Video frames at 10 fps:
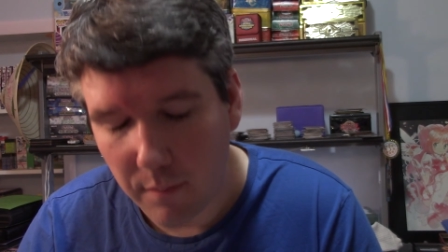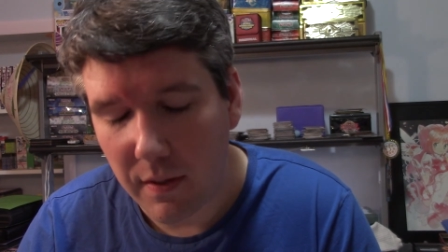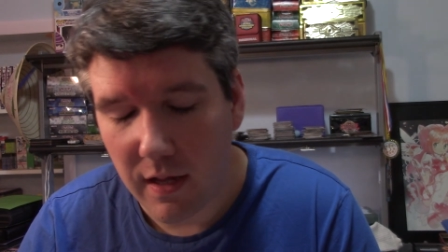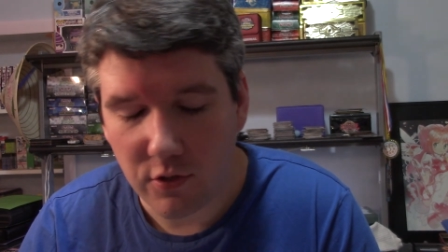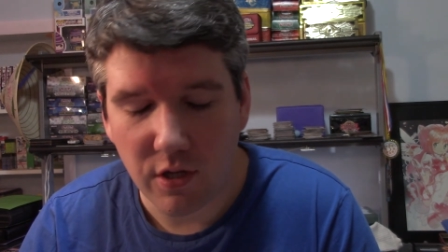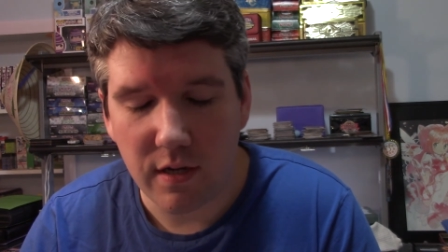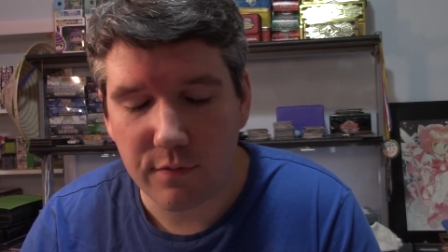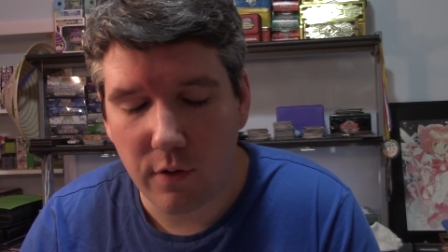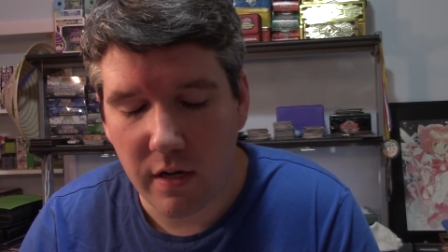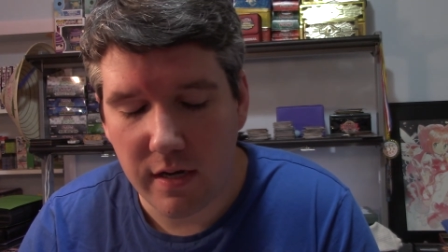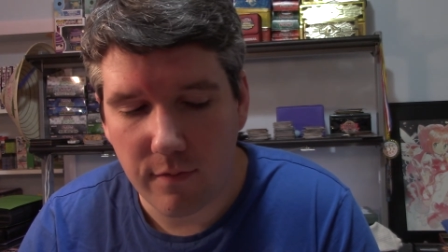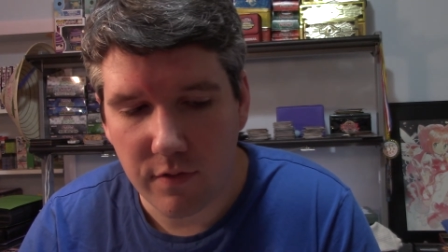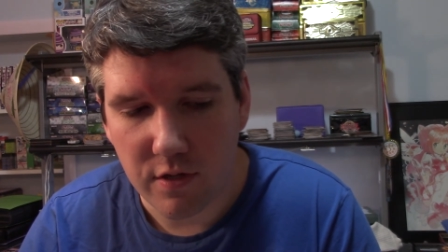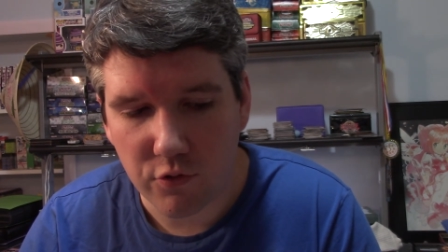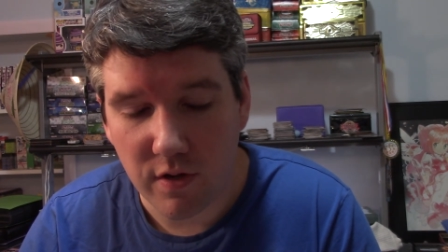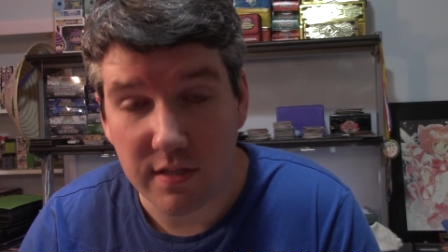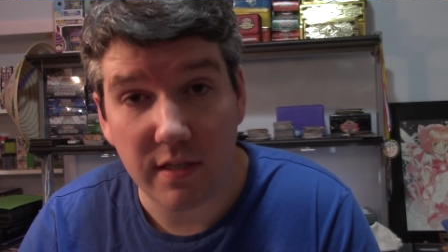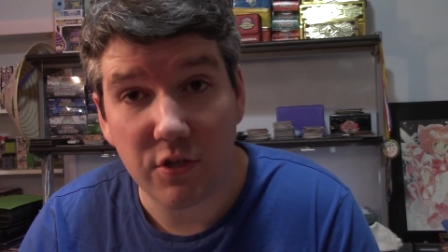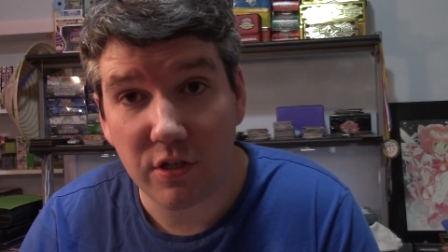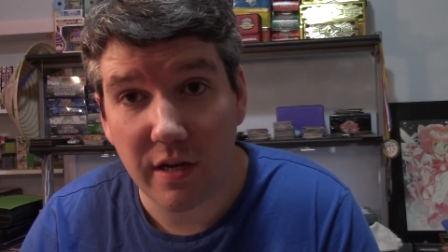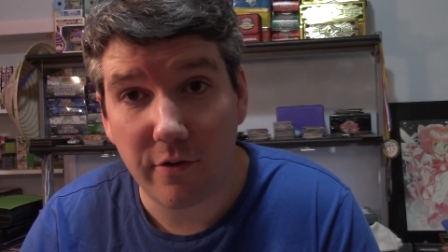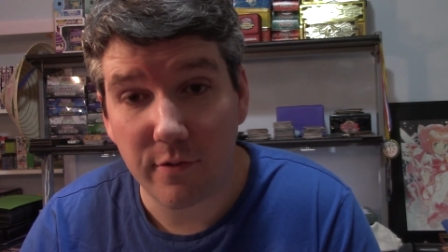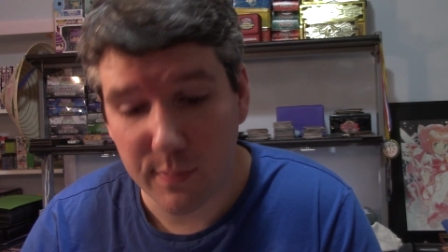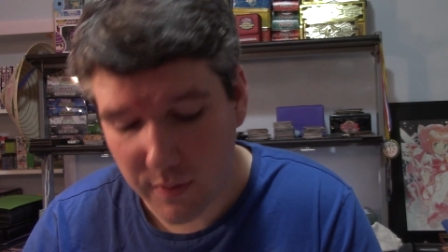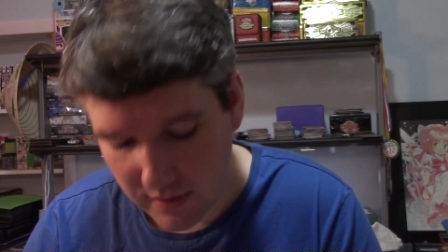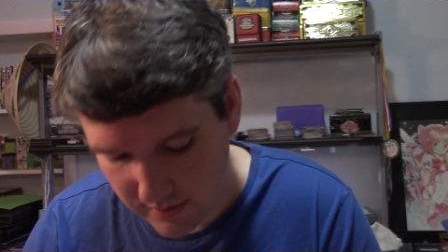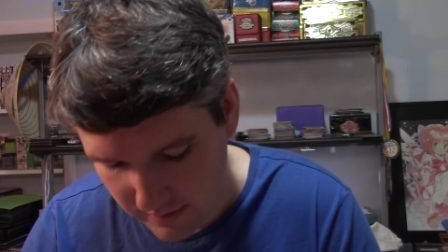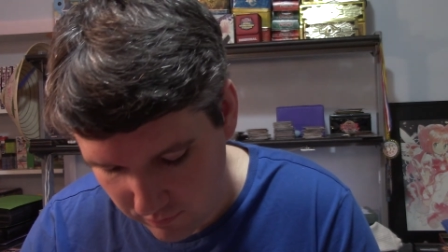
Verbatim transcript: apologize for any of these translation errors because this